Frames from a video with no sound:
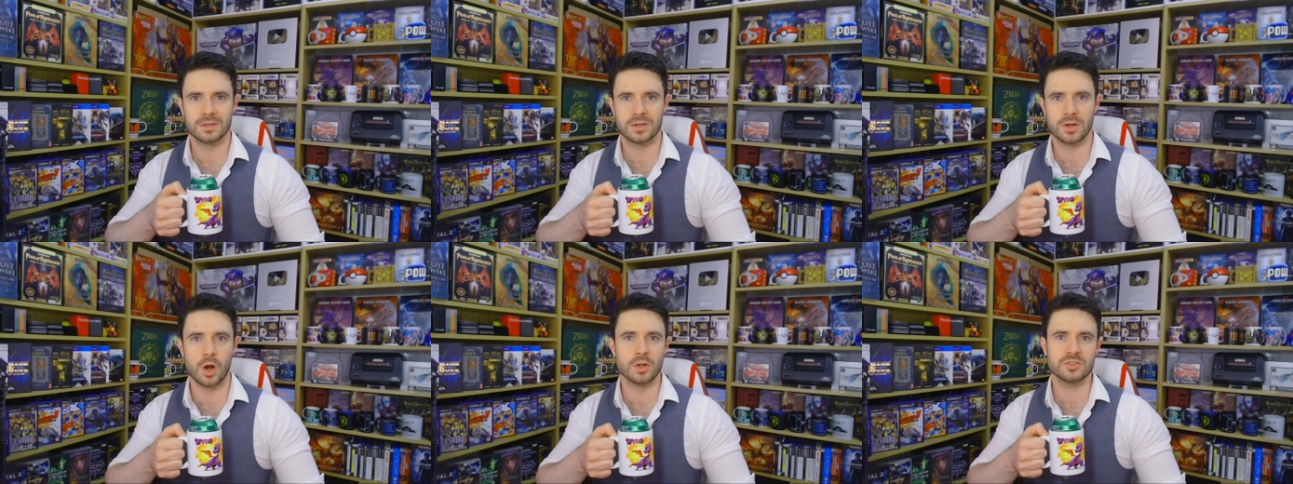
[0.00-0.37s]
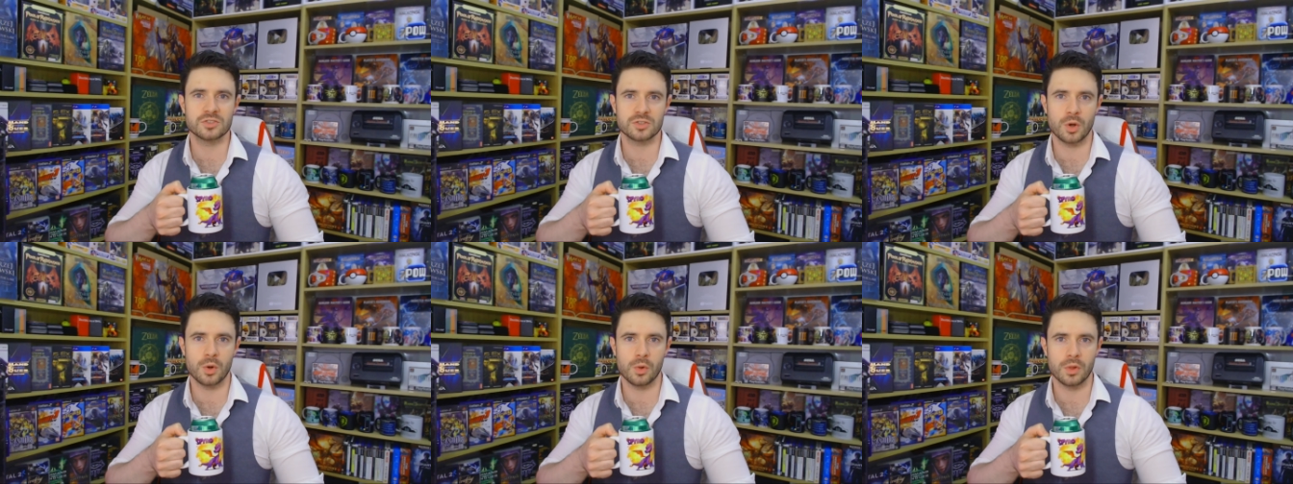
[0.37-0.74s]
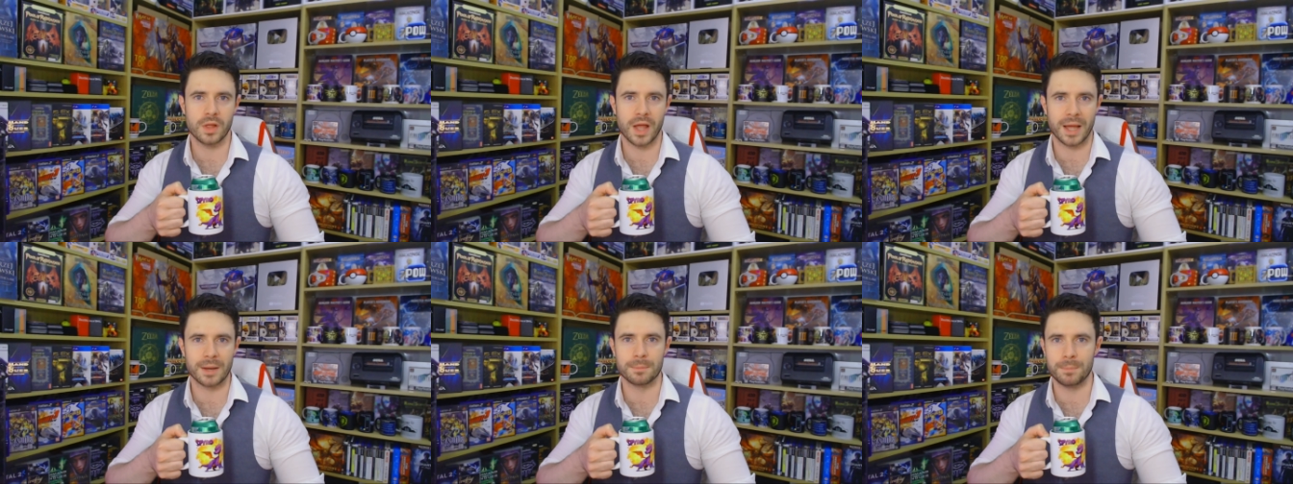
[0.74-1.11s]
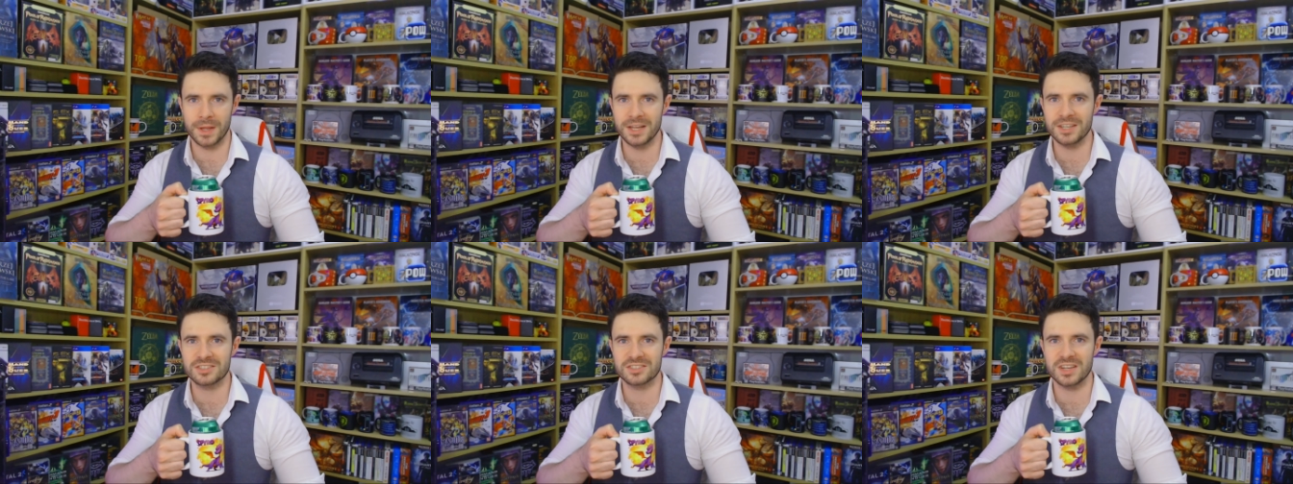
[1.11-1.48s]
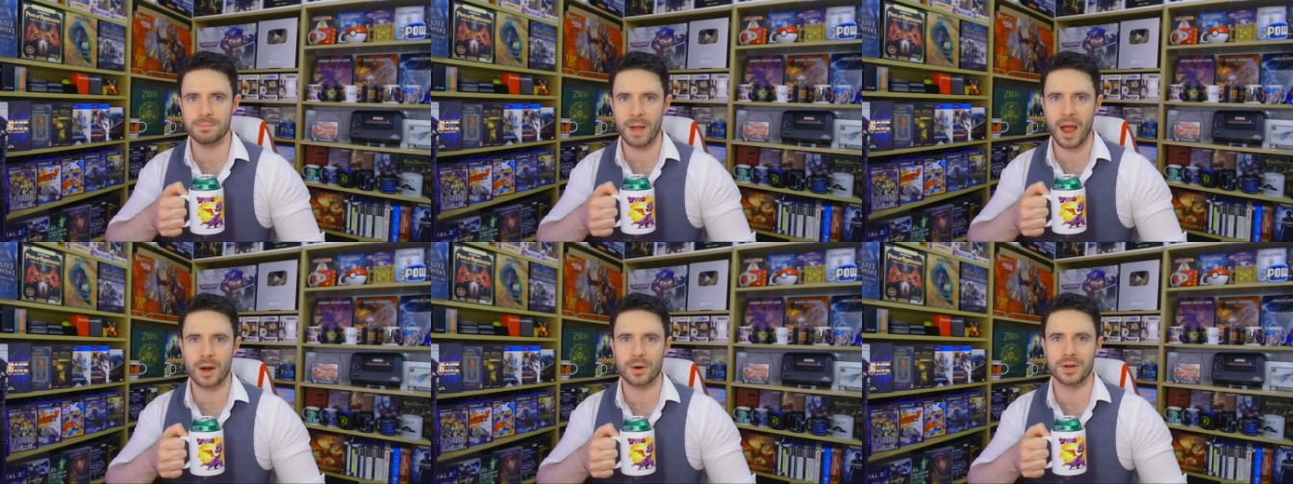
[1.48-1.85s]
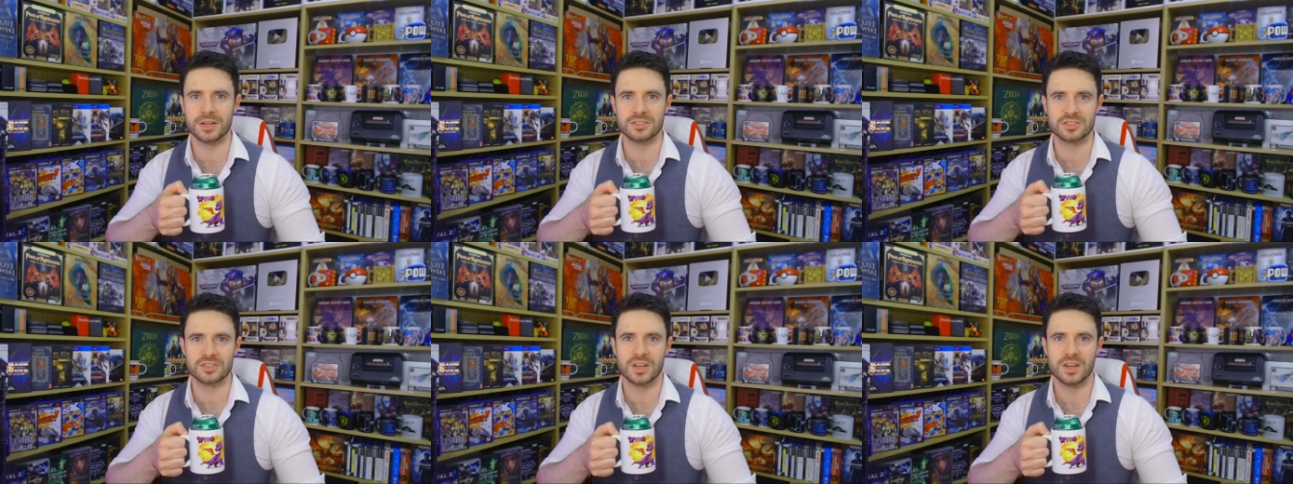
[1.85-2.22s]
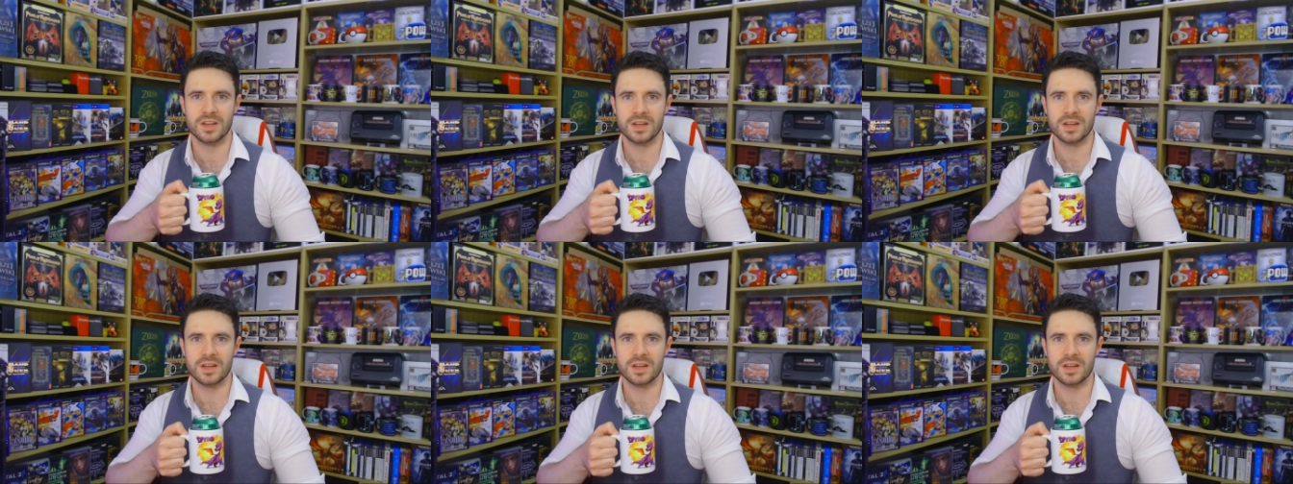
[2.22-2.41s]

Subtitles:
console and PC barriers